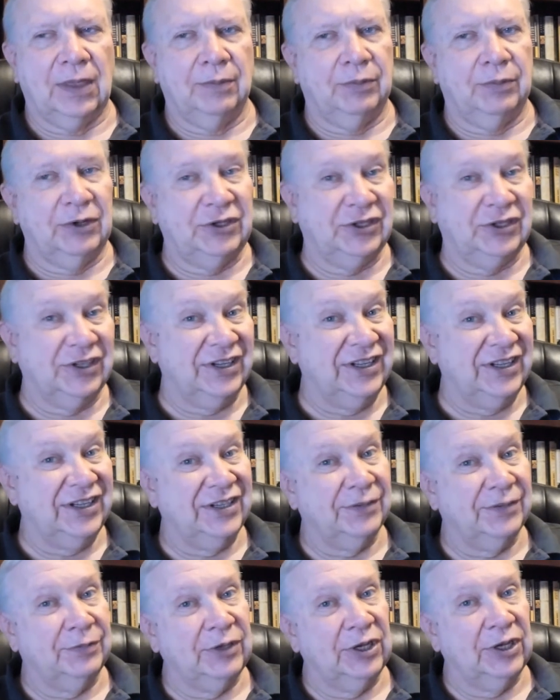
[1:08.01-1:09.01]
but you need
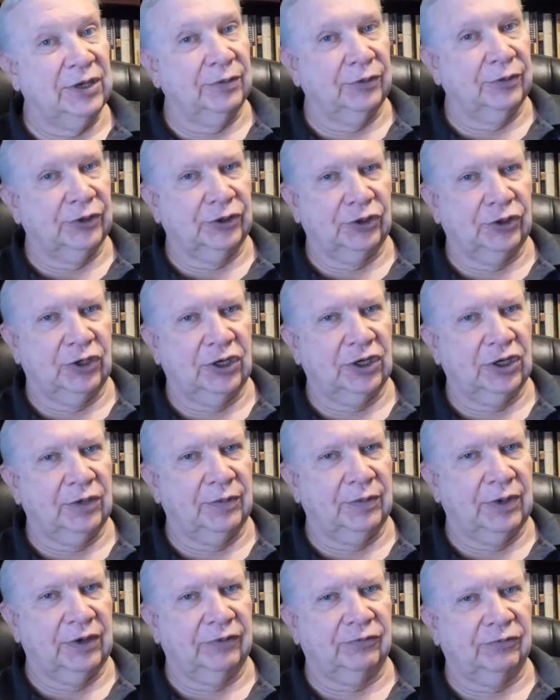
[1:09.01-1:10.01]
to be able to talk
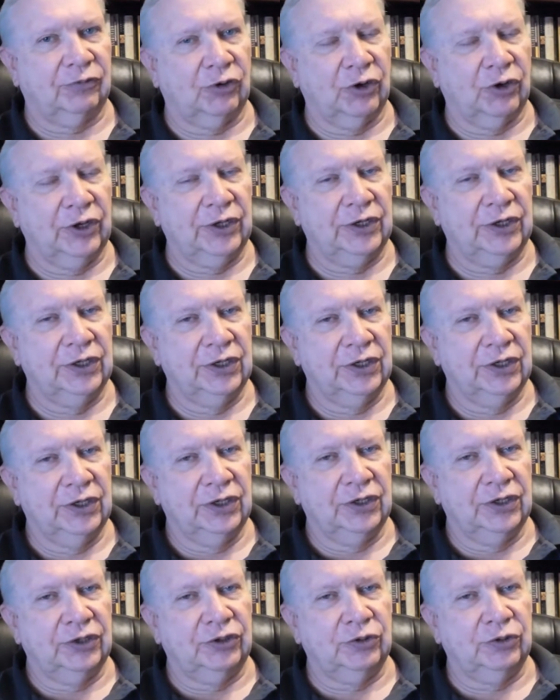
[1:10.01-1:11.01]
about Freud
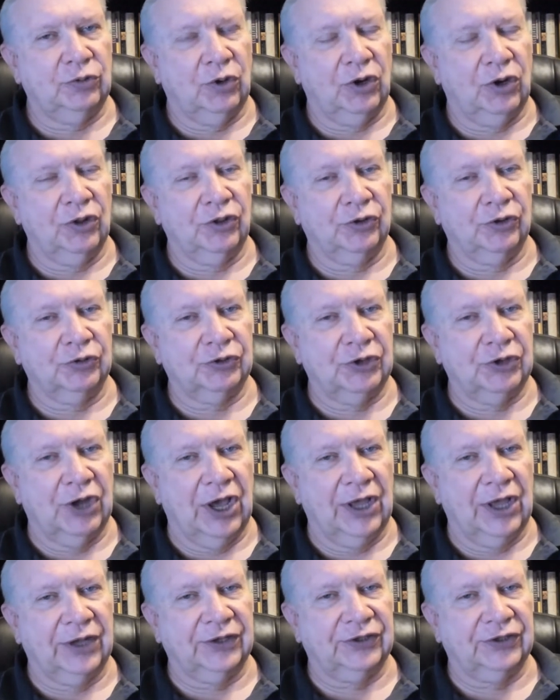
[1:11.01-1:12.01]
to all those
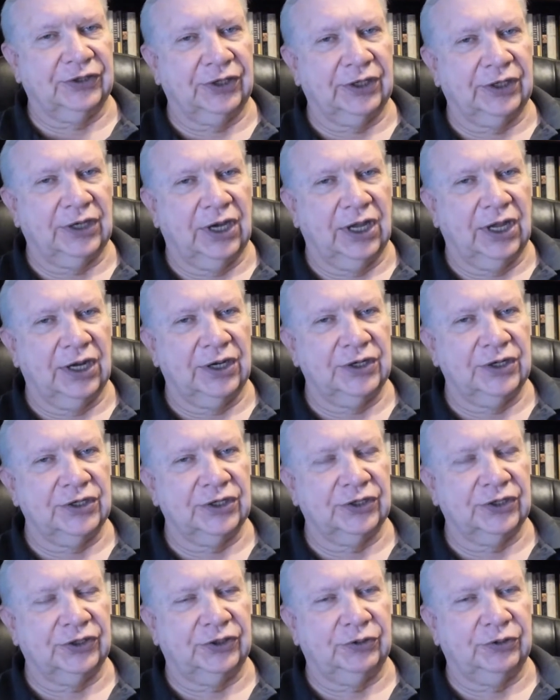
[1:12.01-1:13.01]
non
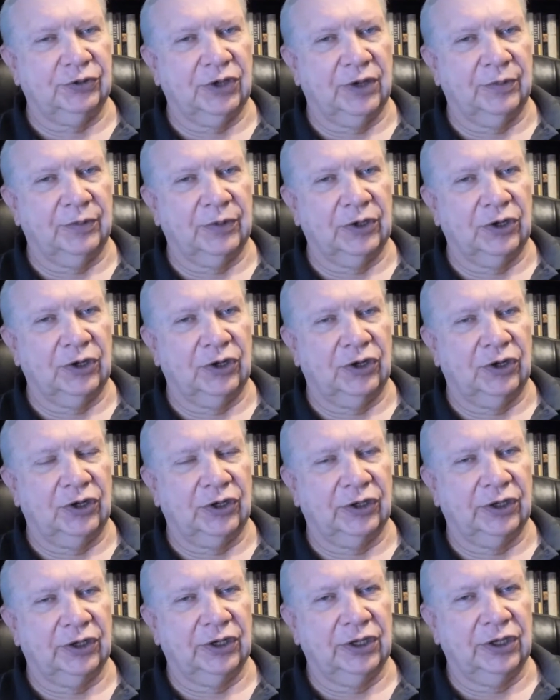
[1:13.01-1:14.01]
psychologists who come
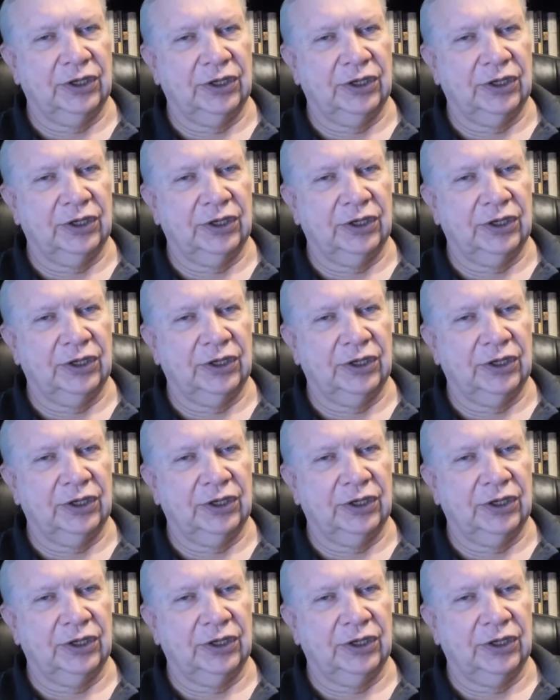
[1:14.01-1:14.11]
along